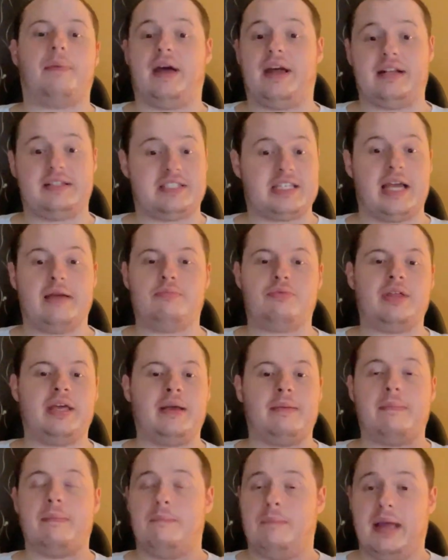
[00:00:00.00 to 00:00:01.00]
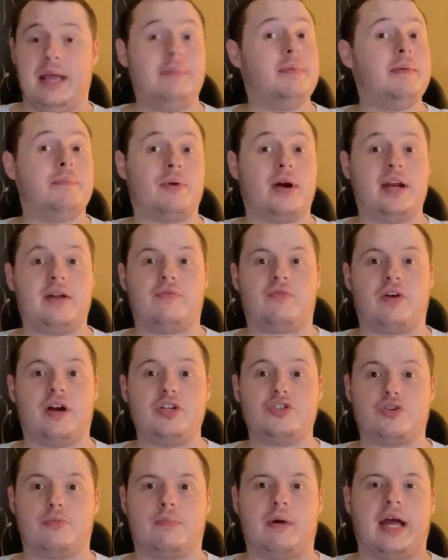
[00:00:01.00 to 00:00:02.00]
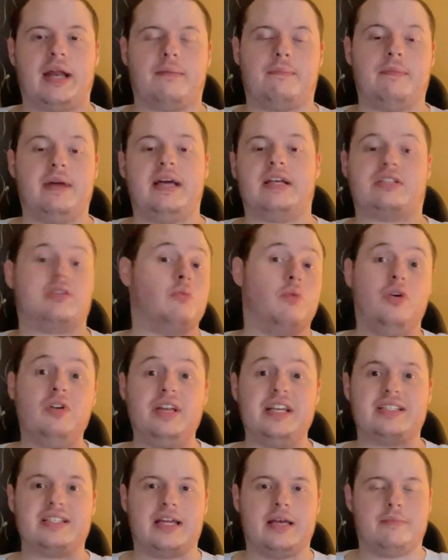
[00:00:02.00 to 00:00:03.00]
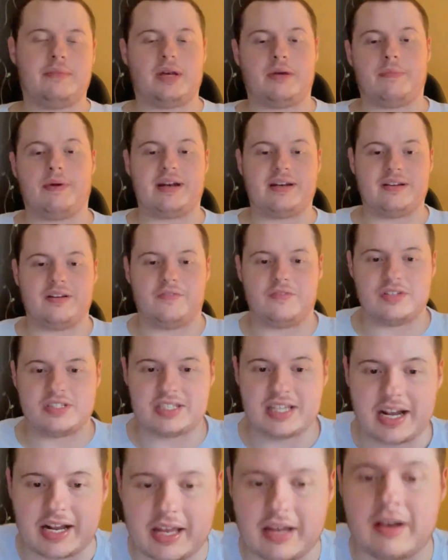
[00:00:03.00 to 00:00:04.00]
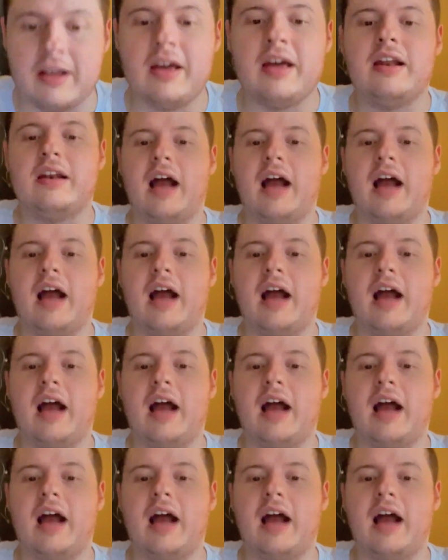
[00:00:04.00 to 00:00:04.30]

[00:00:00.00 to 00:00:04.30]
And same thing, maybe Brendan Fraser might miss. We'll get to him in a second.